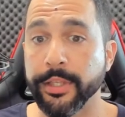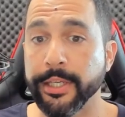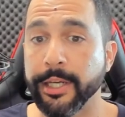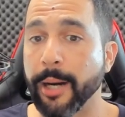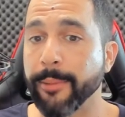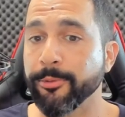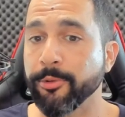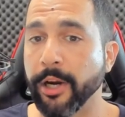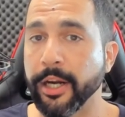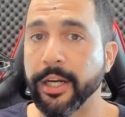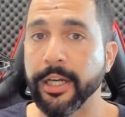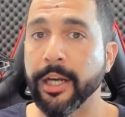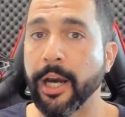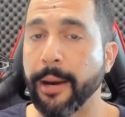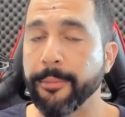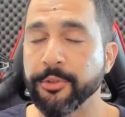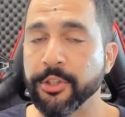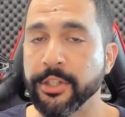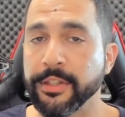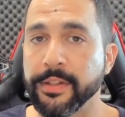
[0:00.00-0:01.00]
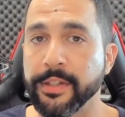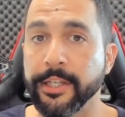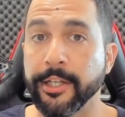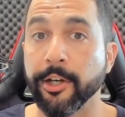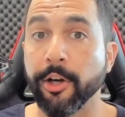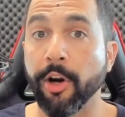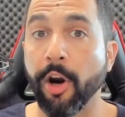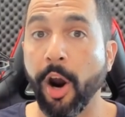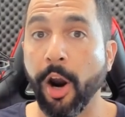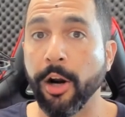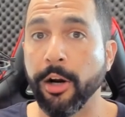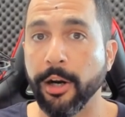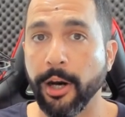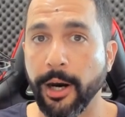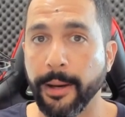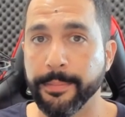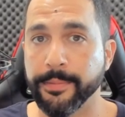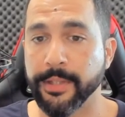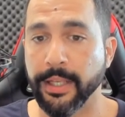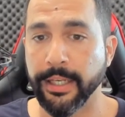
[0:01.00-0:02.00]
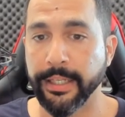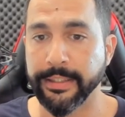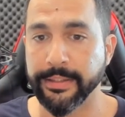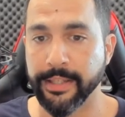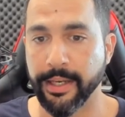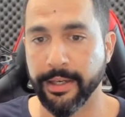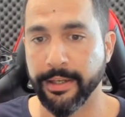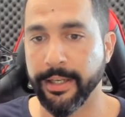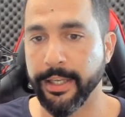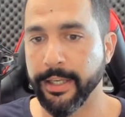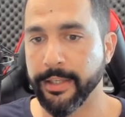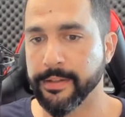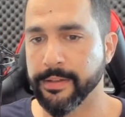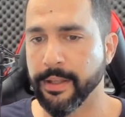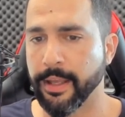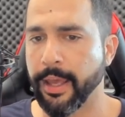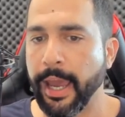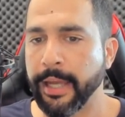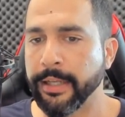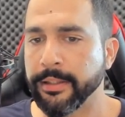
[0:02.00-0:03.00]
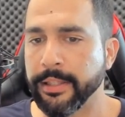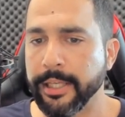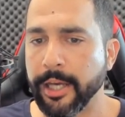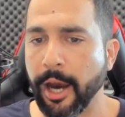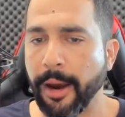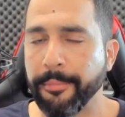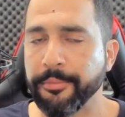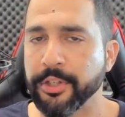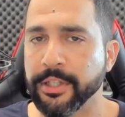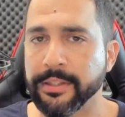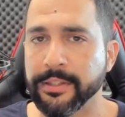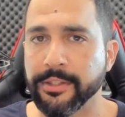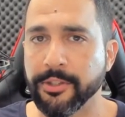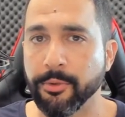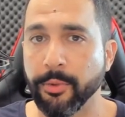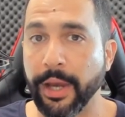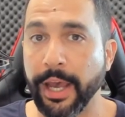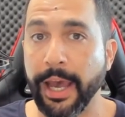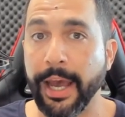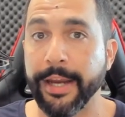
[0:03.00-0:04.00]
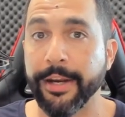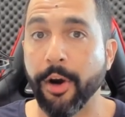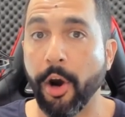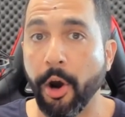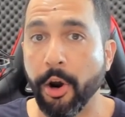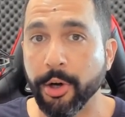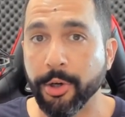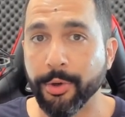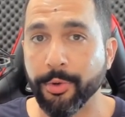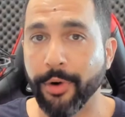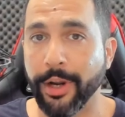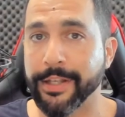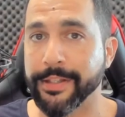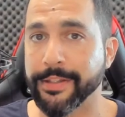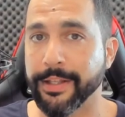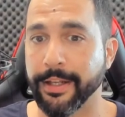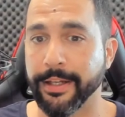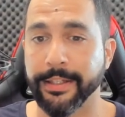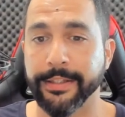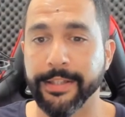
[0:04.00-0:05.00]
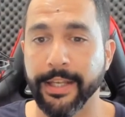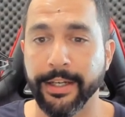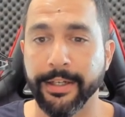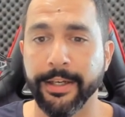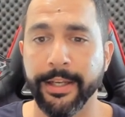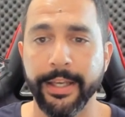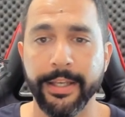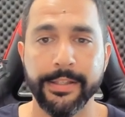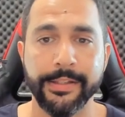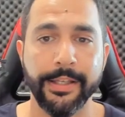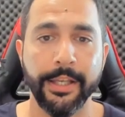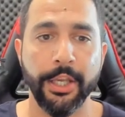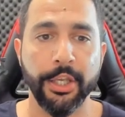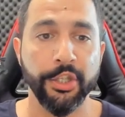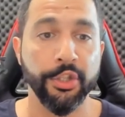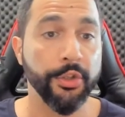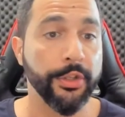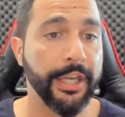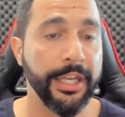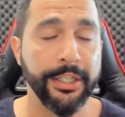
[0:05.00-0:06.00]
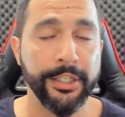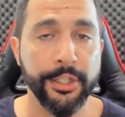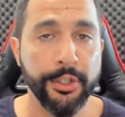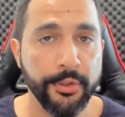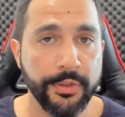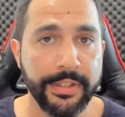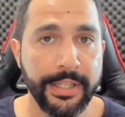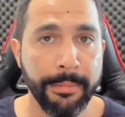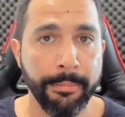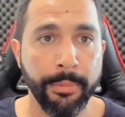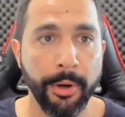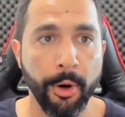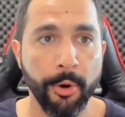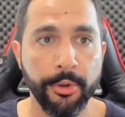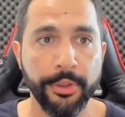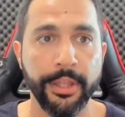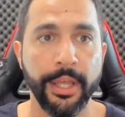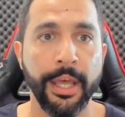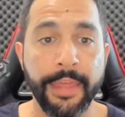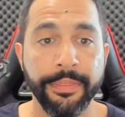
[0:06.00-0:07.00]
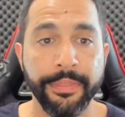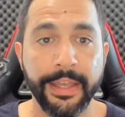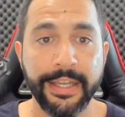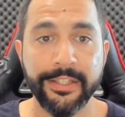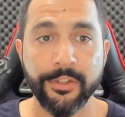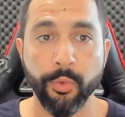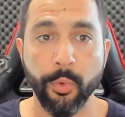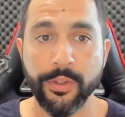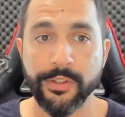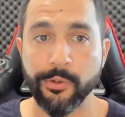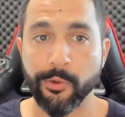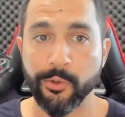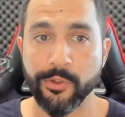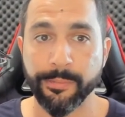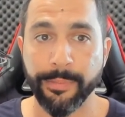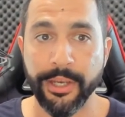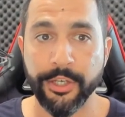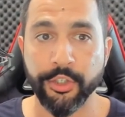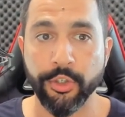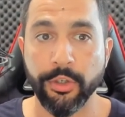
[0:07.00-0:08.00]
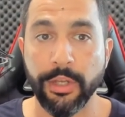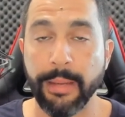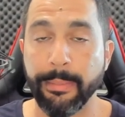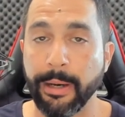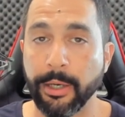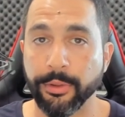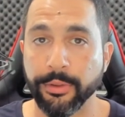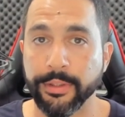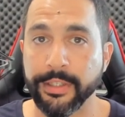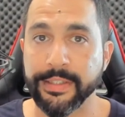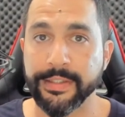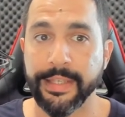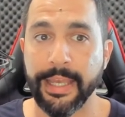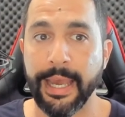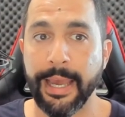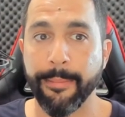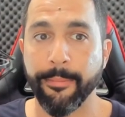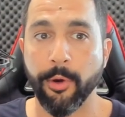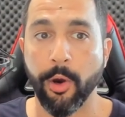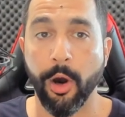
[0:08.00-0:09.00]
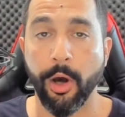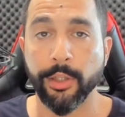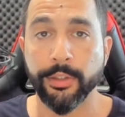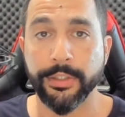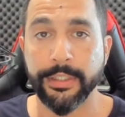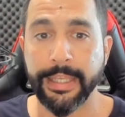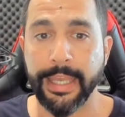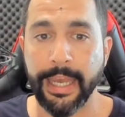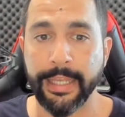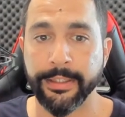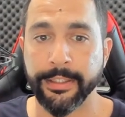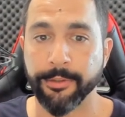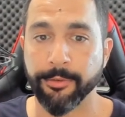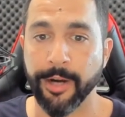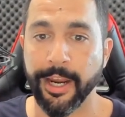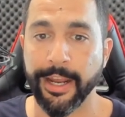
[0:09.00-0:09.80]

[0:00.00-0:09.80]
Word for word: the upgrading options here are upselling techniques and the options to add are cross-selling techniques. You can use them both and that's what's so special about this app called Candy